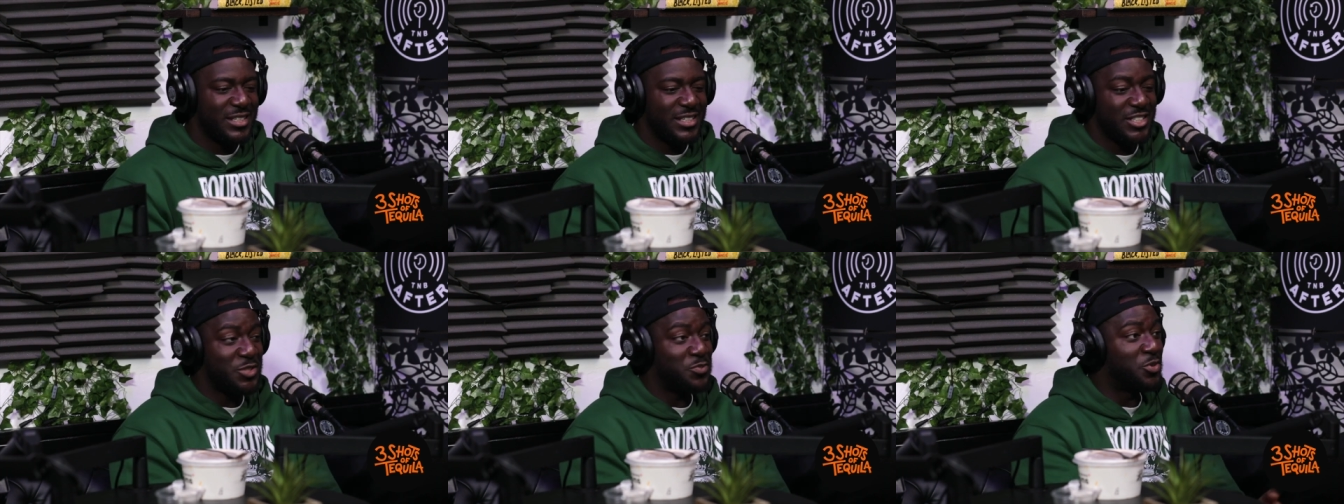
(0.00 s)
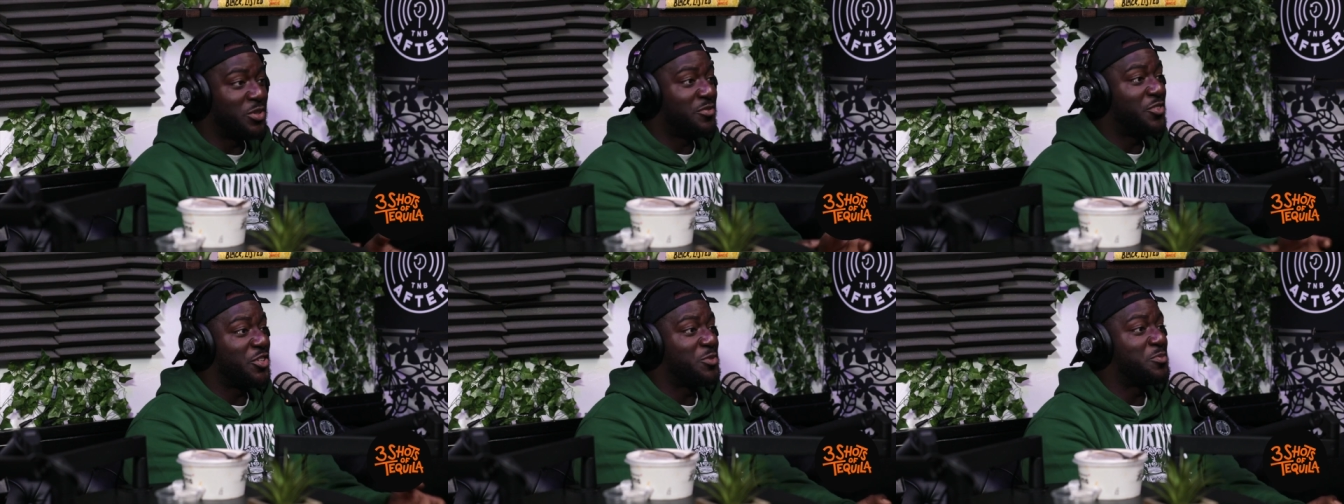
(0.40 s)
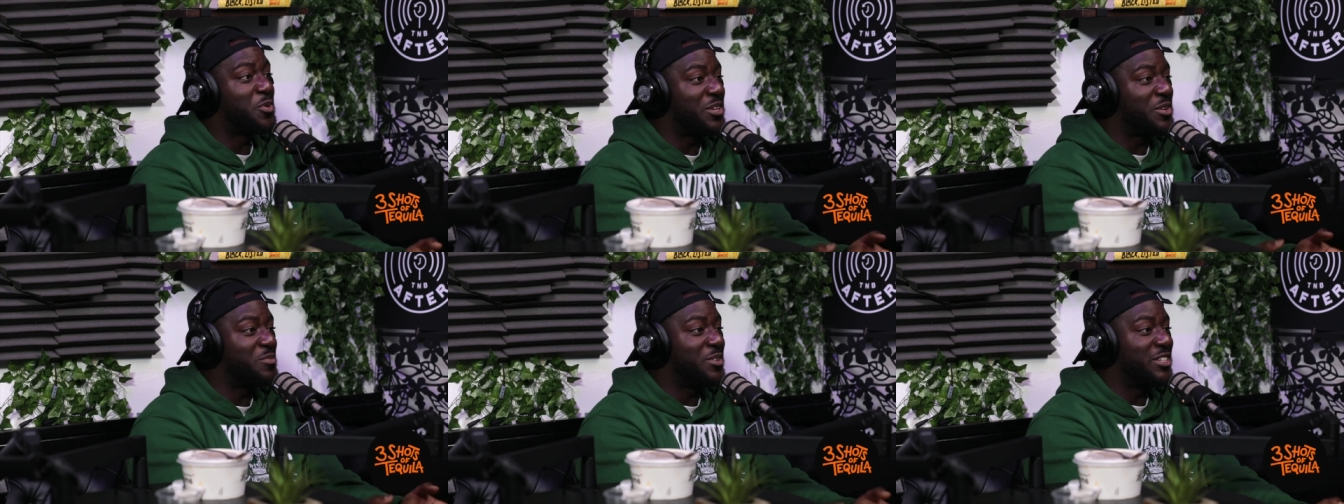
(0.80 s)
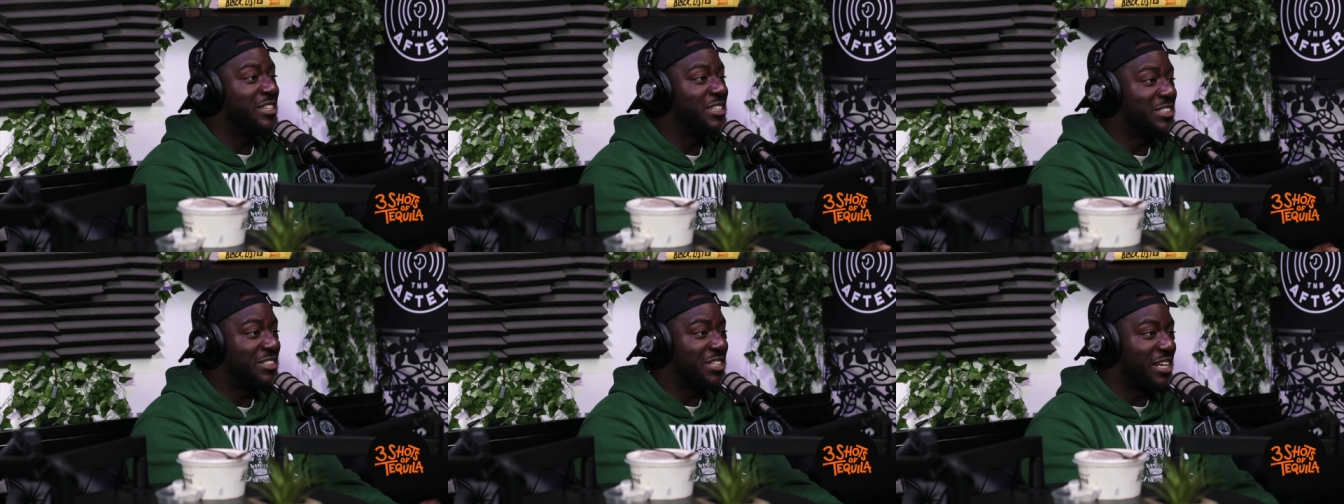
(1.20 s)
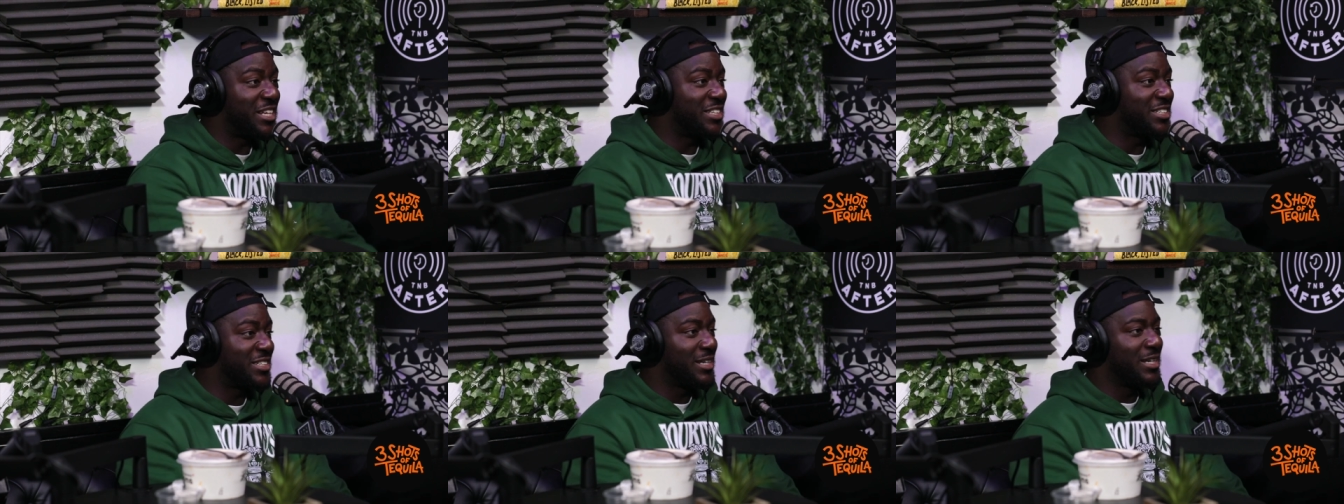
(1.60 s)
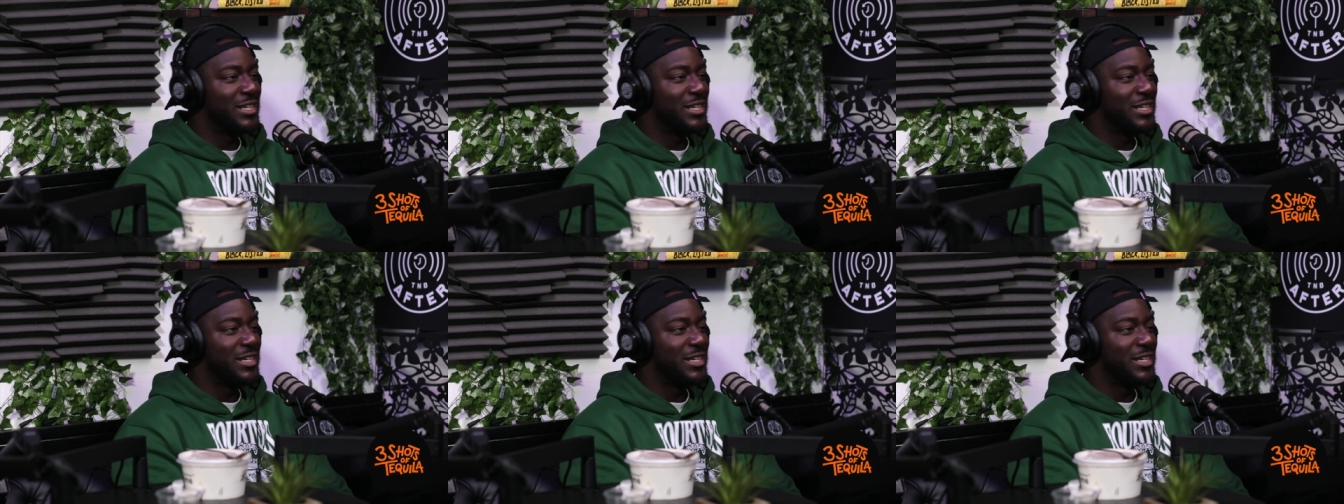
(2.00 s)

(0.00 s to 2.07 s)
She put the fish bowl in the middle of the stage.